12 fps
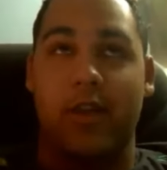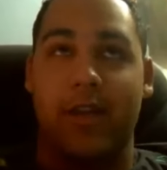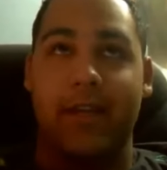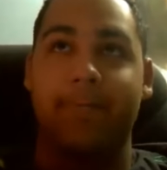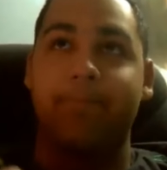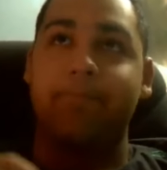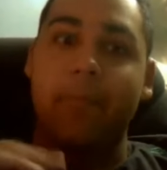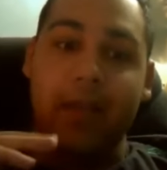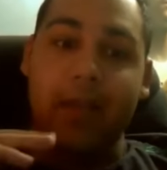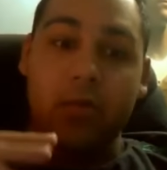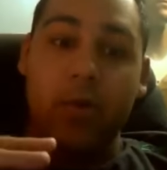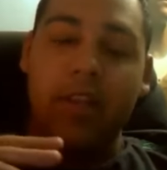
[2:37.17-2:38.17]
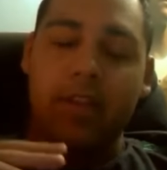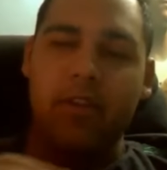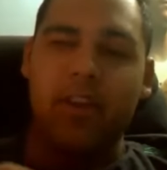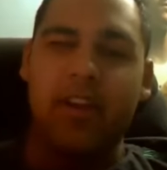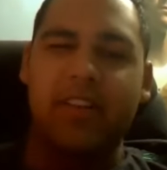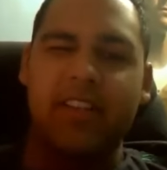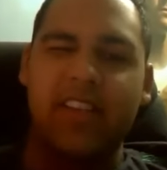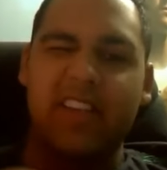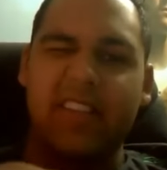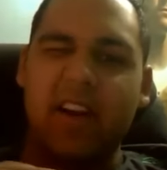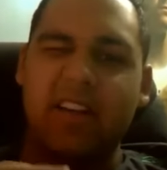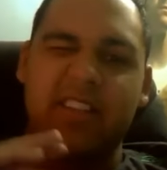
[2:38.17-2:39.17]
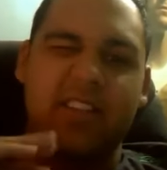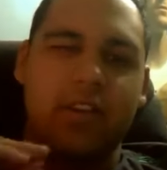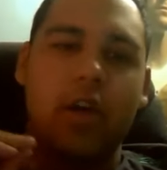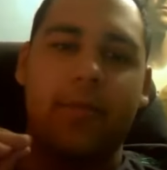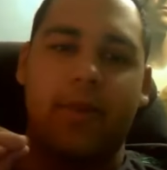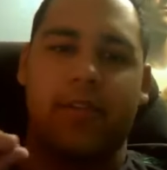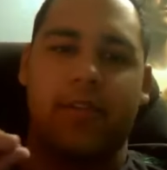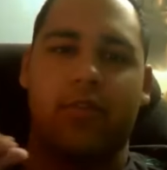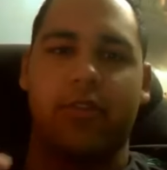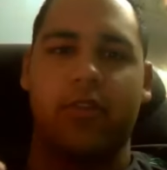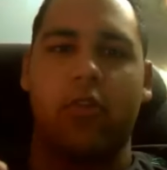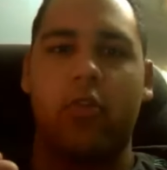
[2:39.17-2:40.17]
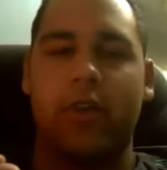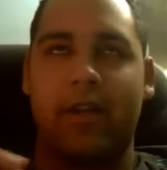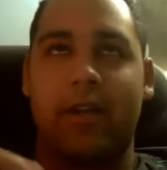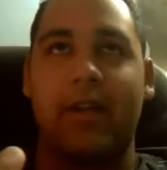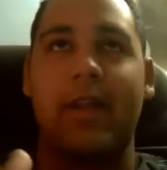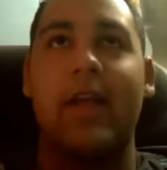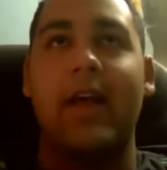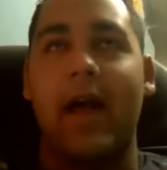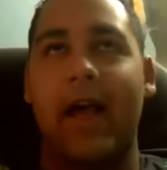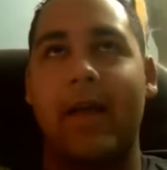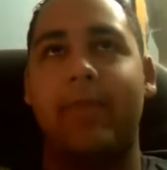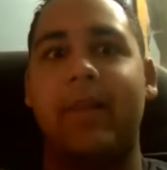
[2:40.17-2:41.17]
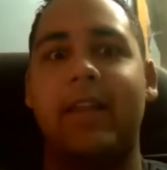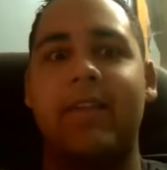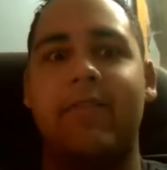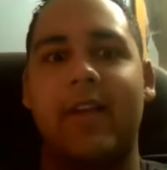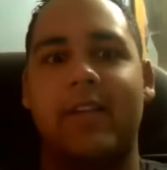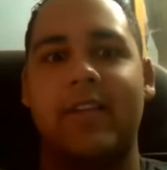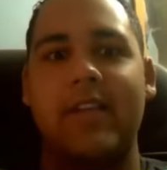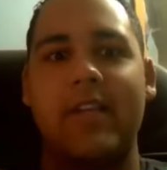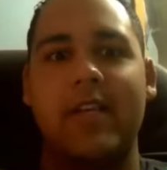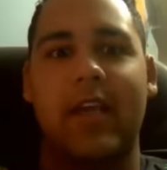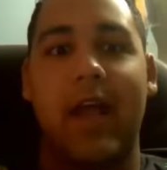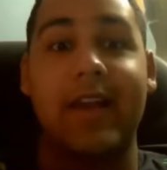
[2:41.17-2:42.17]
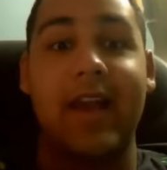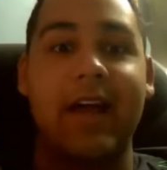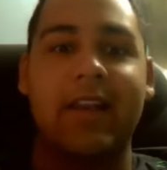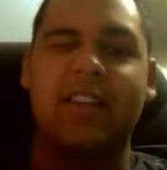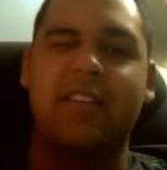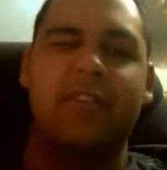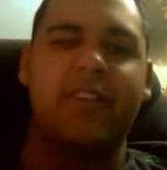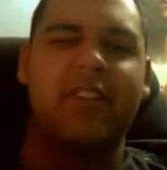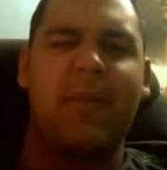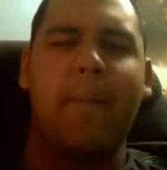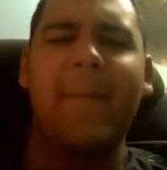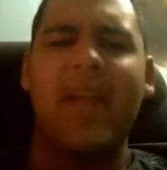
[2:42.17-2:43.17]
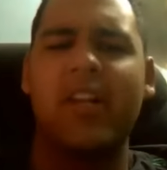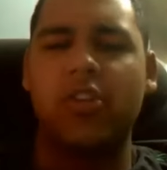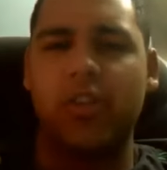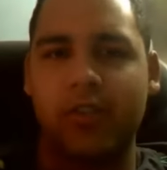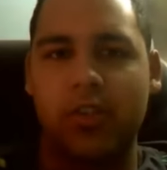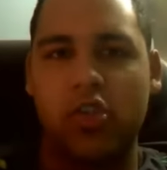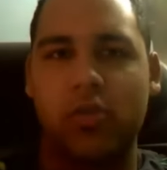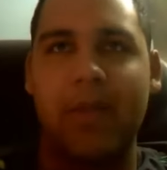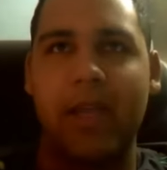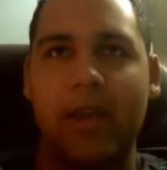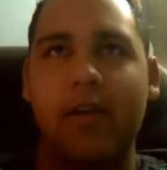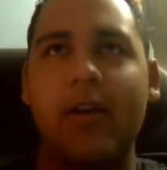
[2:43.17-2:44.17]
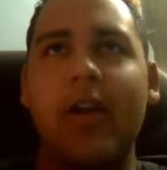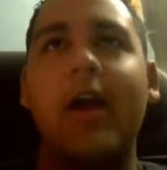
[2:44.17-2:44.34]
And at 23, you can see he's starting to come into his own, and I believe that he can add a different dimension to Jamaica.